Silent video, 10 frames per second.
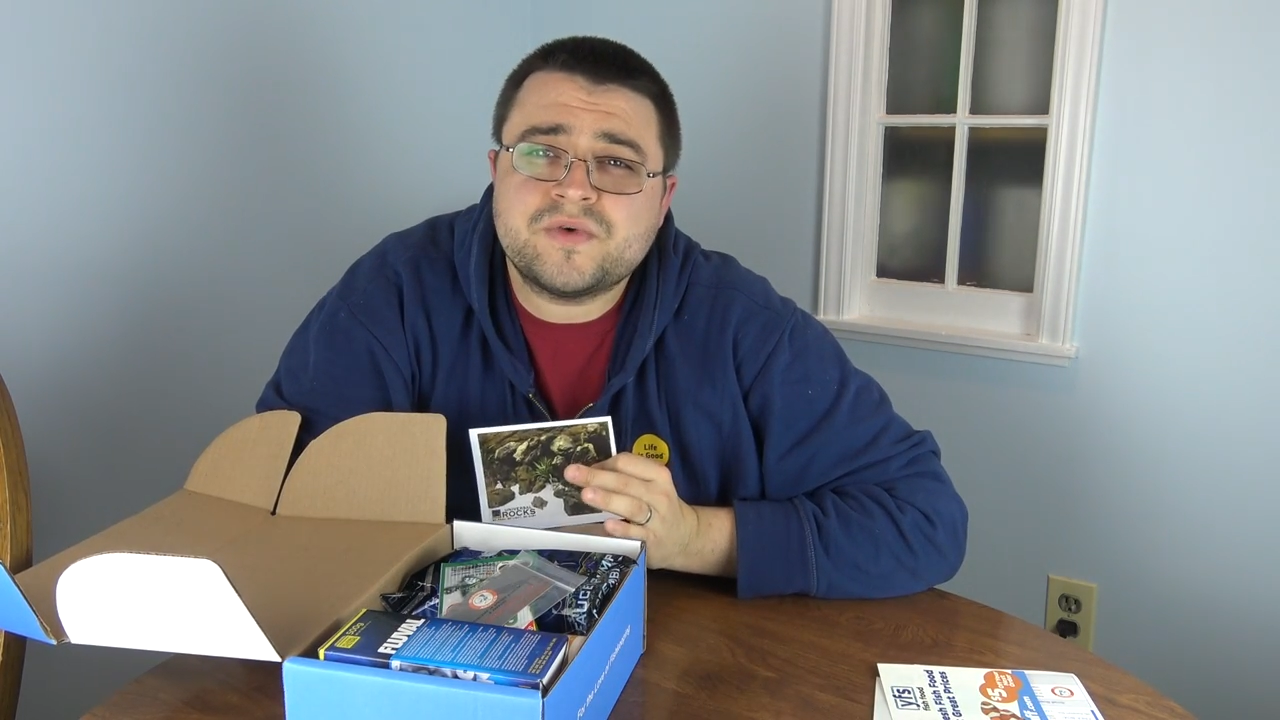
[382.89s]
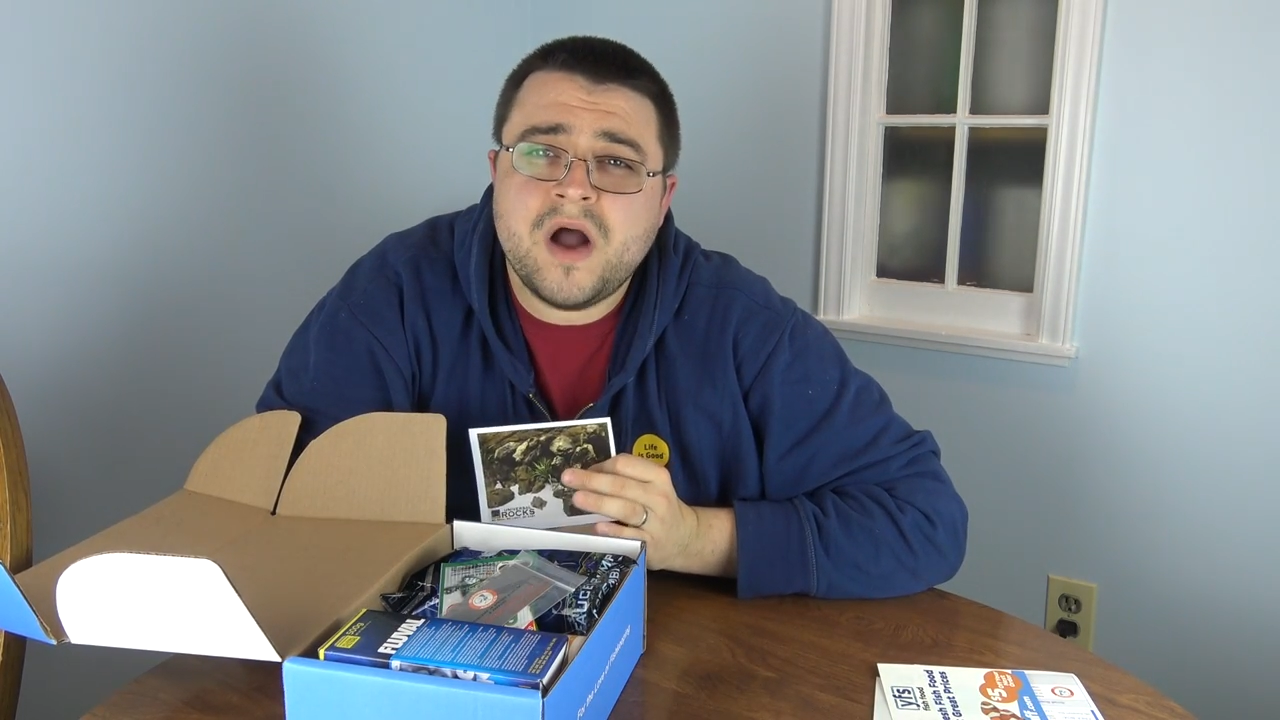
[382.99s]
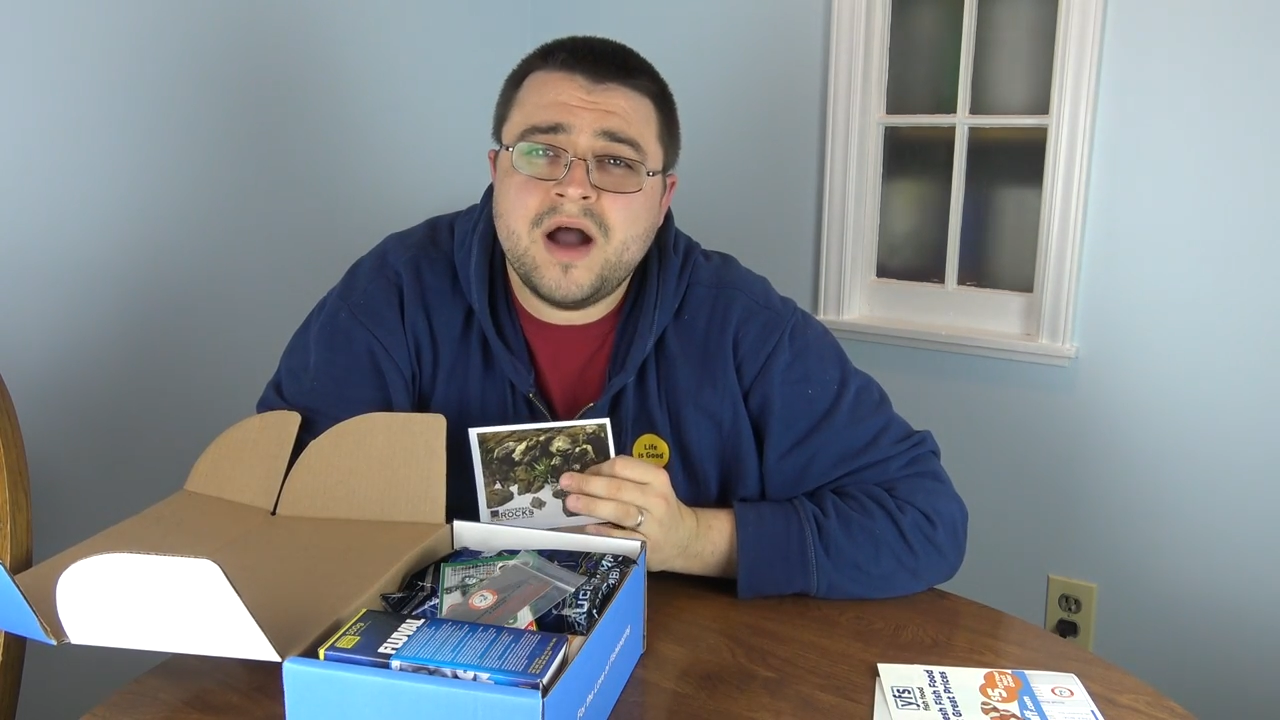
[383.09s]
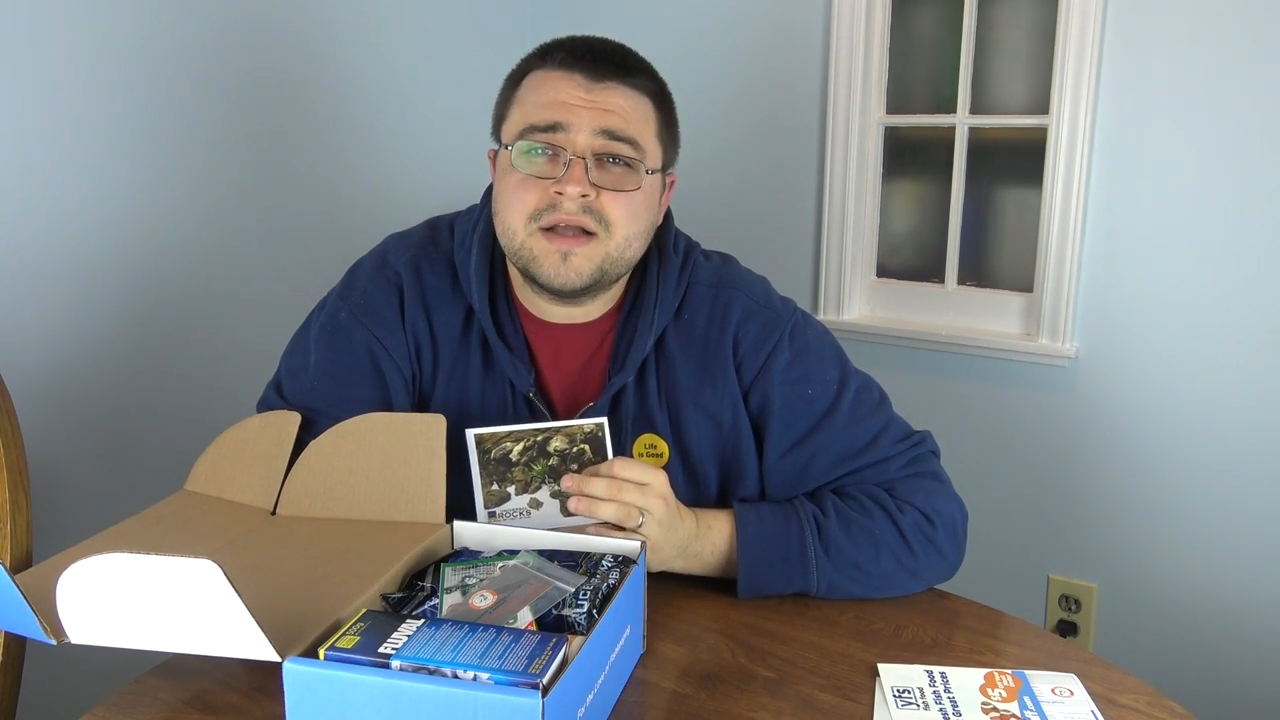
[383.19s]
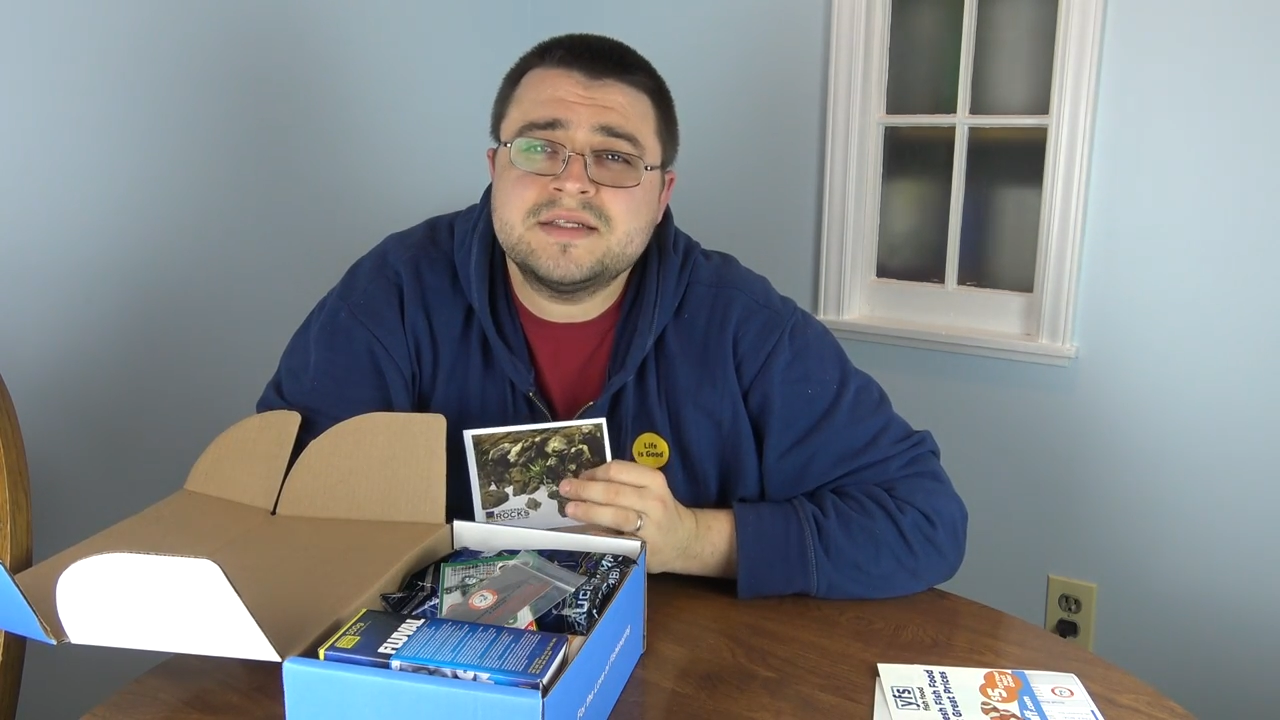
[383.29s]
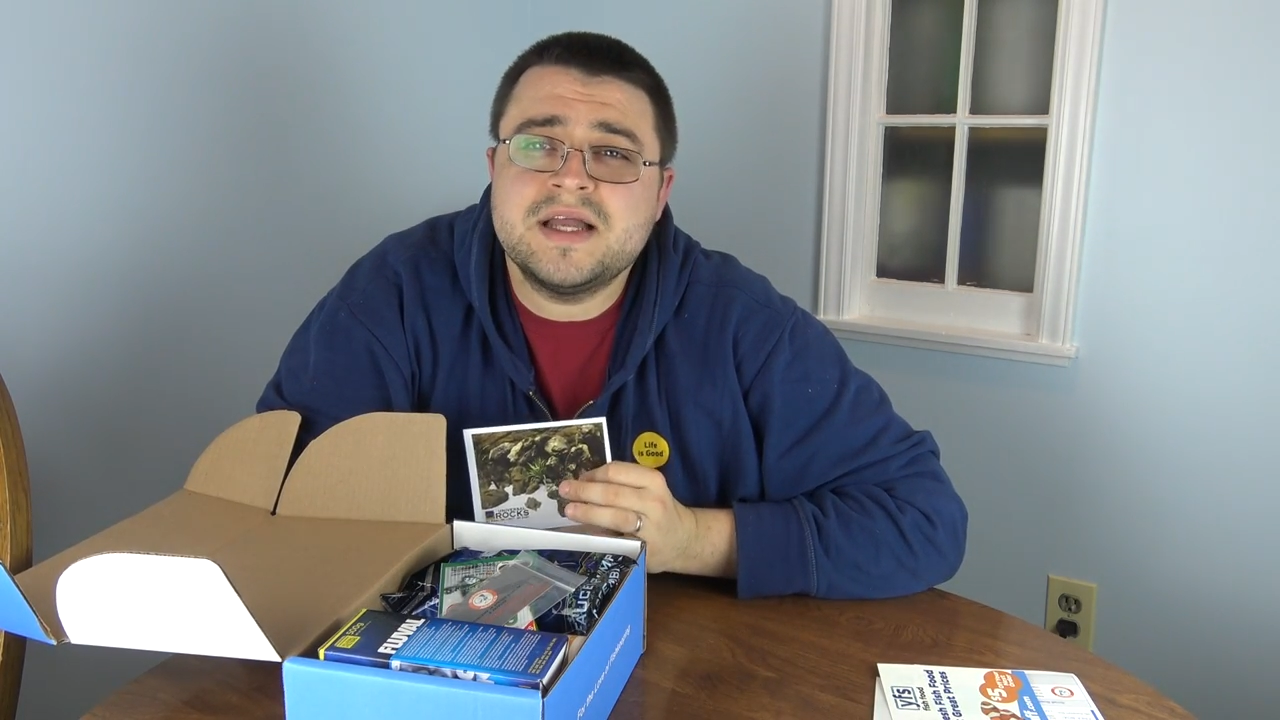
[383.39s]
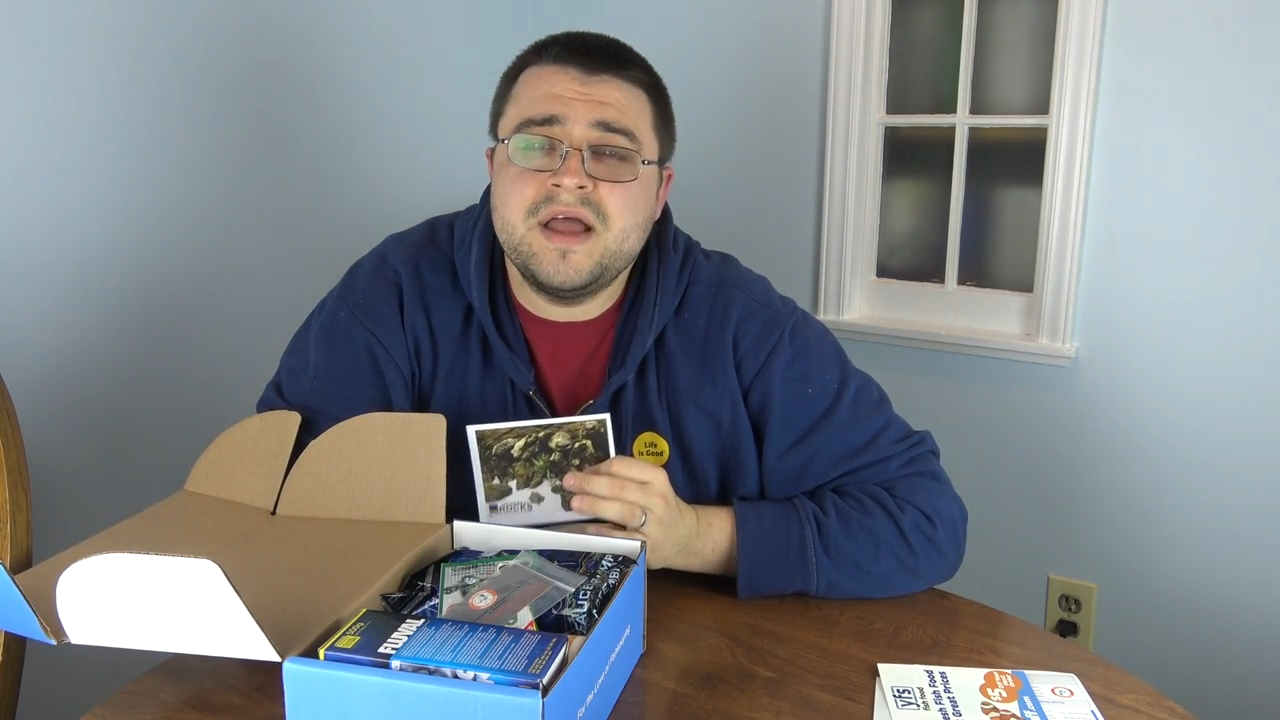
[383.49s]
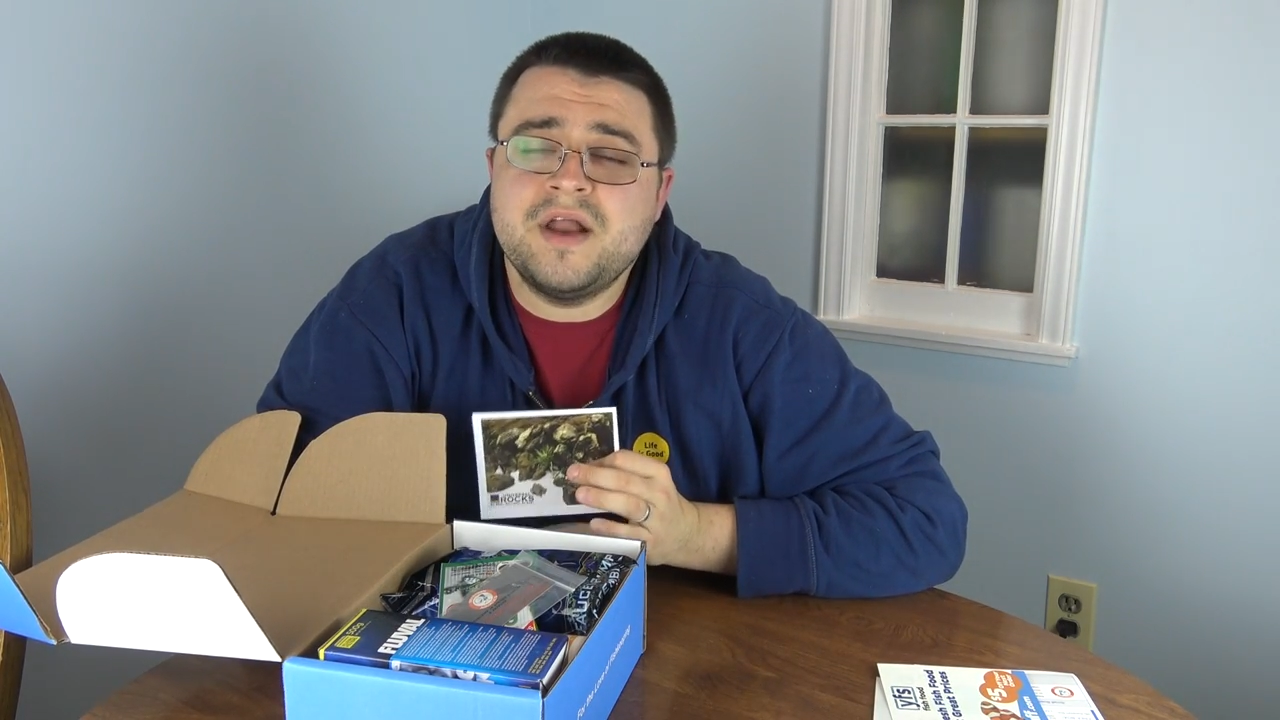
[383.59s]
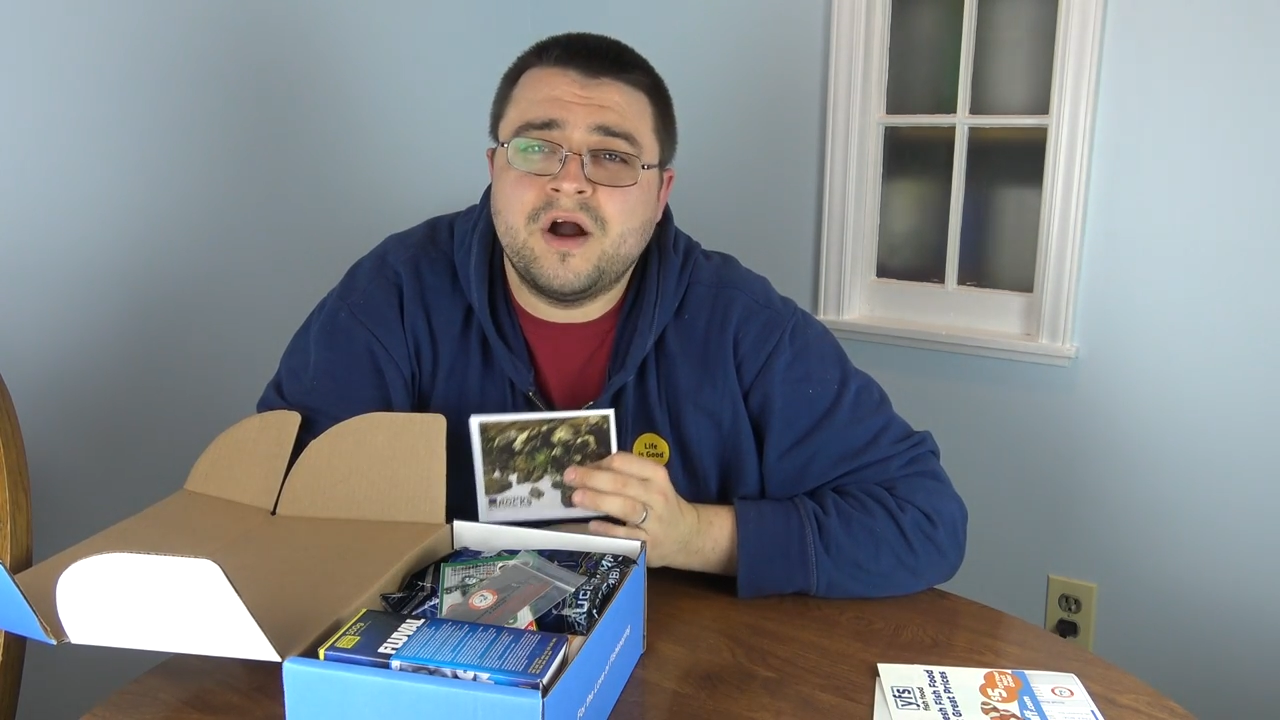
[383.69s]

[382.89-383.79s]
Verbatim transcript: rocks and